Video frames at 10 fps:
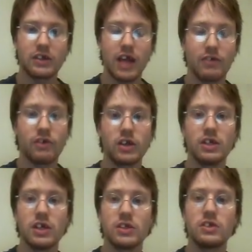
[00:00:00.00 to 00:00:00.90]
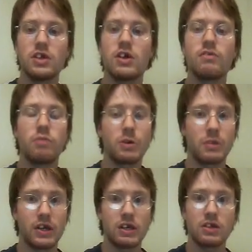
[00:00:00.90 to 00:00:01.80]
John Runyon,
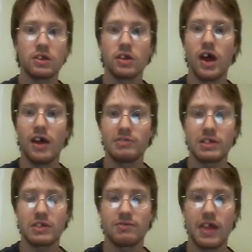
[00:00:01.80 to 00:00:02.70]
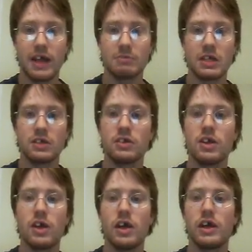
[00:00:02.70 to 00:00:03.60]
former Eagle offensive lineman,
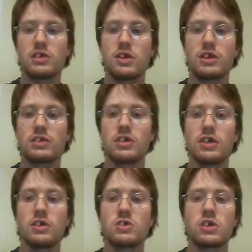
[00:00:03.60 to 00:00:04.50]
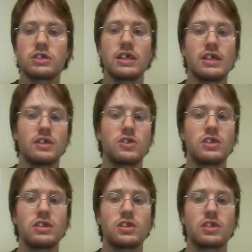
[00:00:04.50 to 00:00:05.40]
took the New Jersey
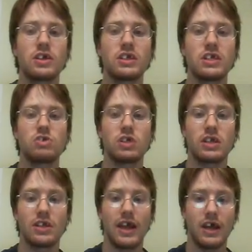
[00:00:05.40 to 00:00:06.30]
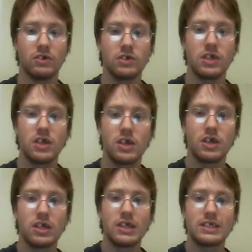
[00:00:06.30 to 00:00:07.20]
3rd District of the House.
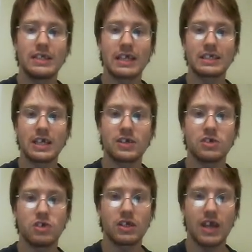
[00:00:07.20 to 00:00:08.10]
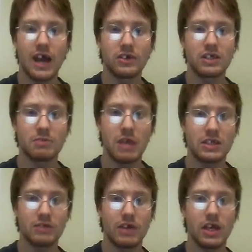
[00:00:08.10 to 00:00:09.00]
6th District House in
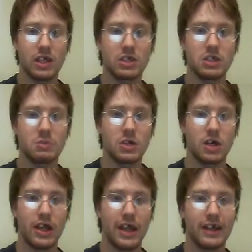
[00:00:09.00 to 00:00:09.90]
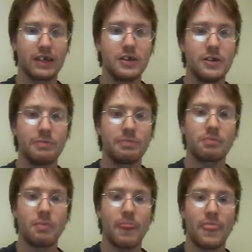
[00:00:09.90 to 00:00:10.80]
Pennsylvania, Jim Gerlach.
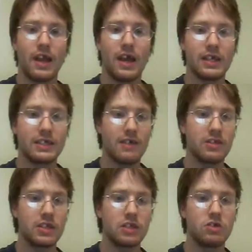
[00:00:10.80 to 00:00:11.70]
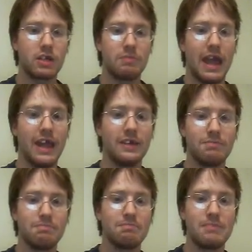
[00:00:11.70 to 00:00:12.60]
7th District, Pat
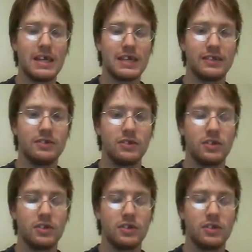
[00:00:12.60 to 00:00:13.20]
Meehan.